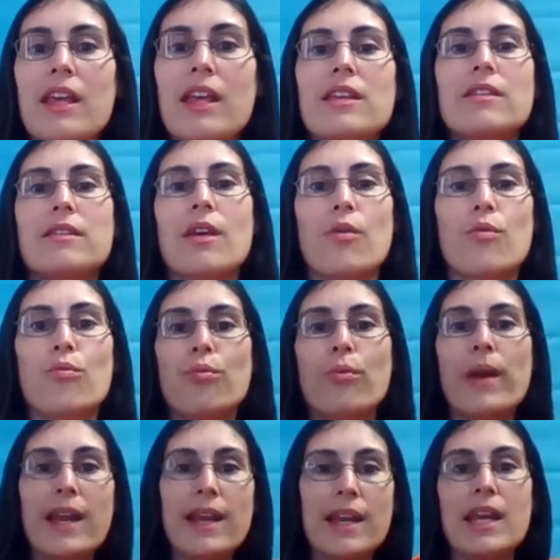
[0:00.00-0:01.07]
is
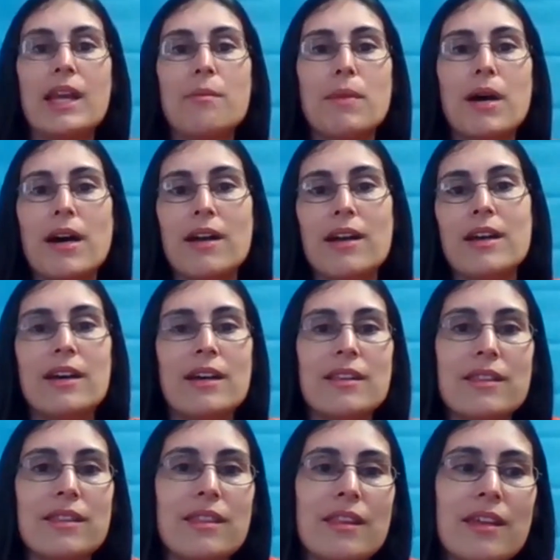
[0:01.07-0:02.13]
reading
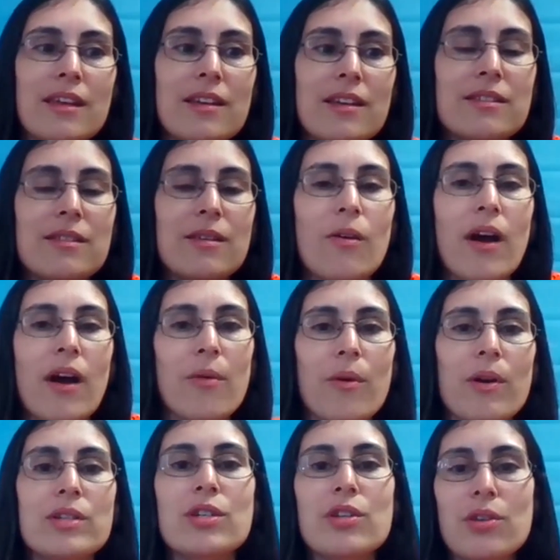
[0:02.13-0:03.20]
month. So
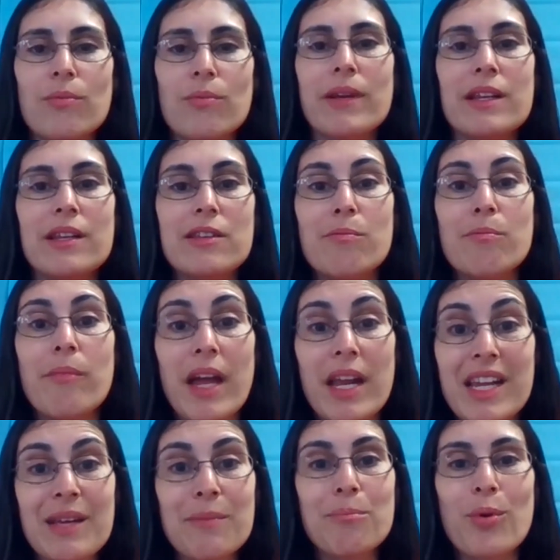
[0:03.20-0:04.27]
I want you to read as
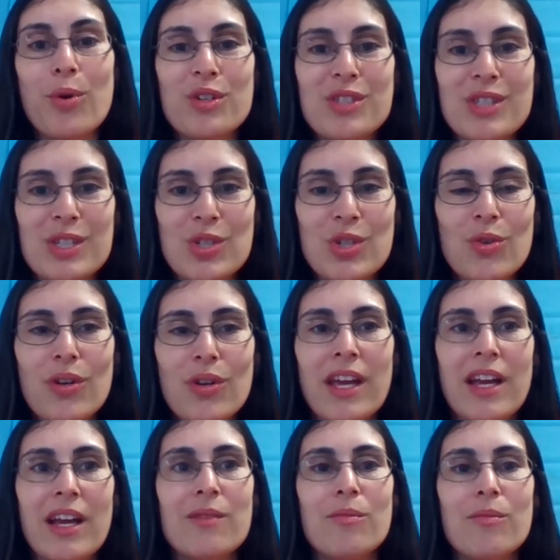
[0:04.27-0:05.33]
many books as you
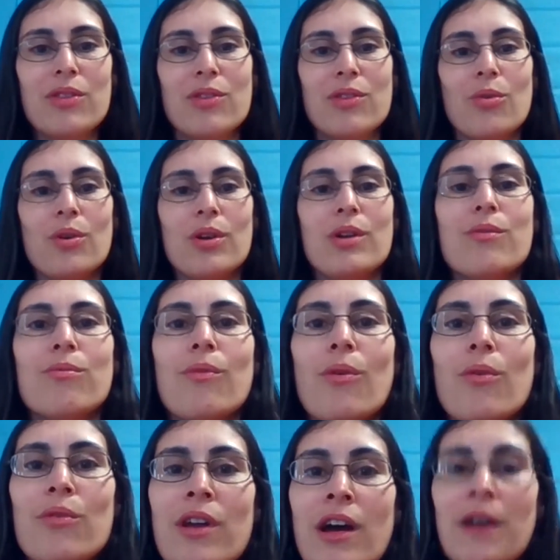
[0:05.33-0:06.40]
can with your
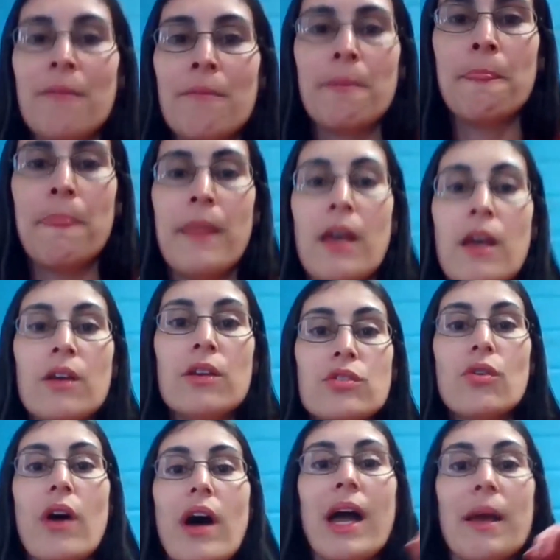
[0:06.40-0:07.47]
grown up.
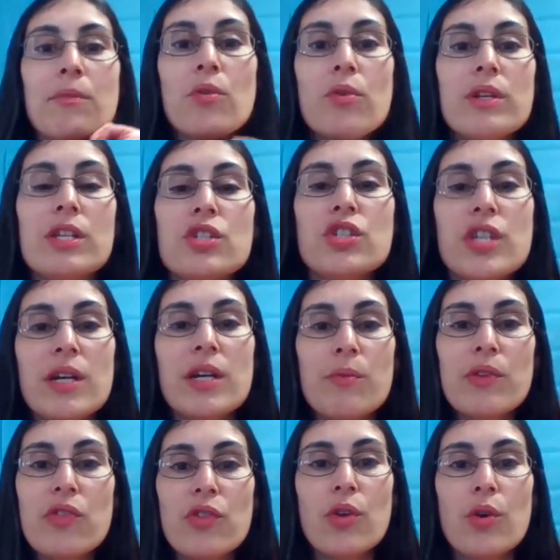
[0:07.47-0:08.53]
So I'm going to
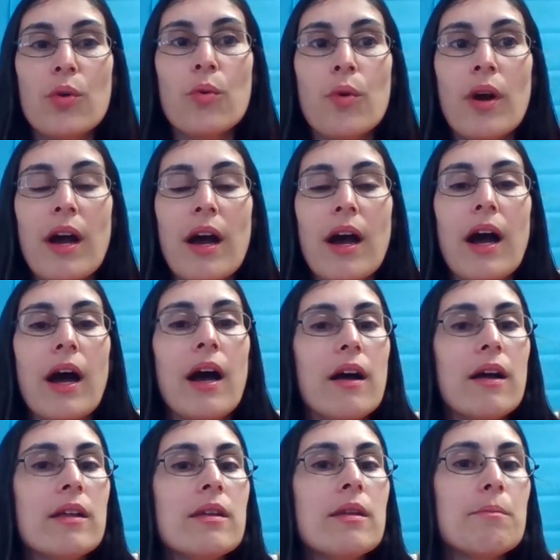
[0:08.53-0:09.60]
share with you
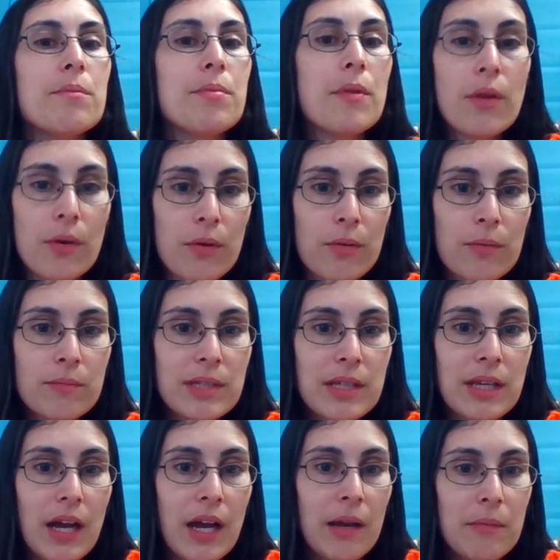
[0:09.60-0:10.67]
on
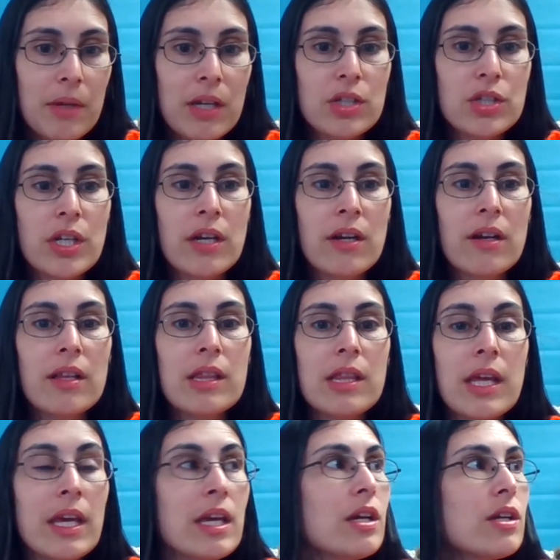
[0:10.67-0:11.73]
Bloomz, I'm going to share a
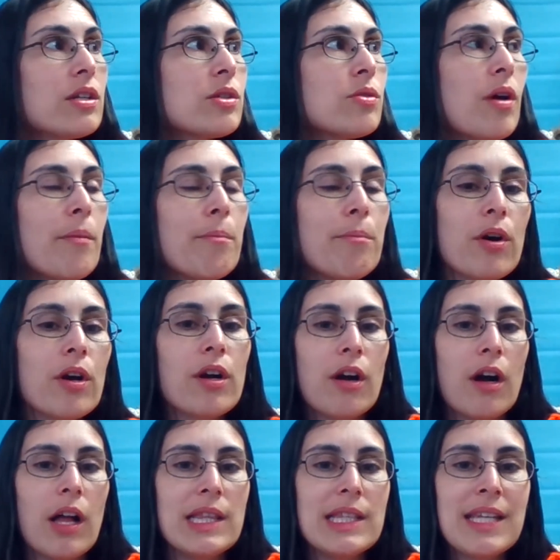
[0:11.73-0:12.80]
link to a
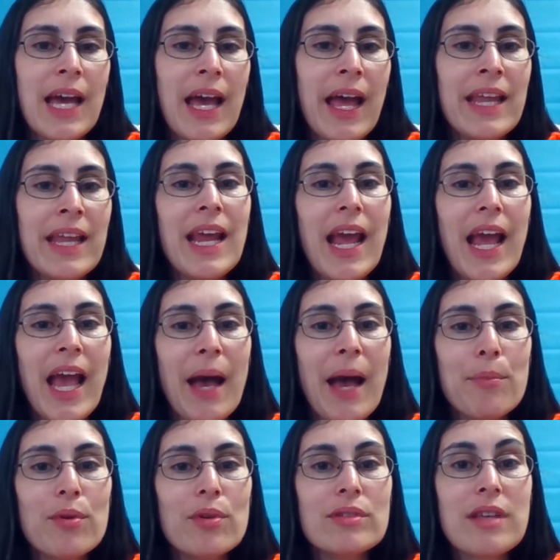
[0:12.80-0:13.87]
book called 10
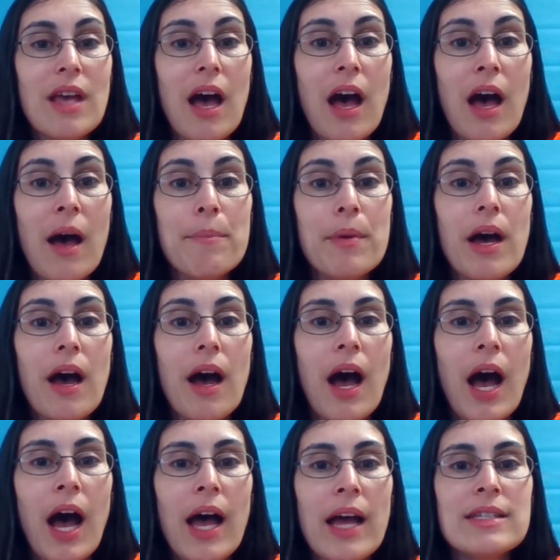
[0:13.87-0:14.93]
Apples Up
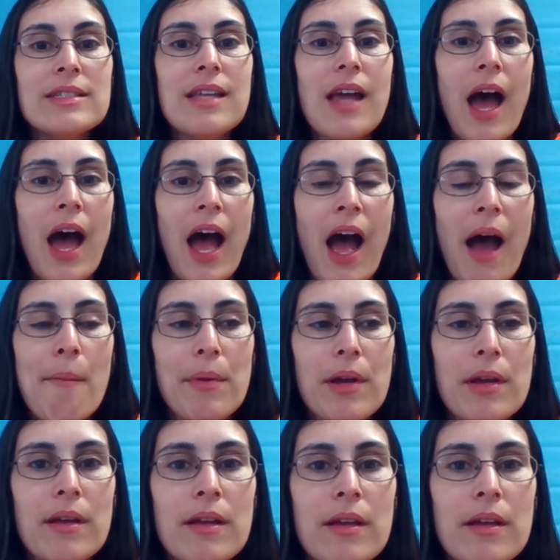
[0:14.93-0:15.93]
on top.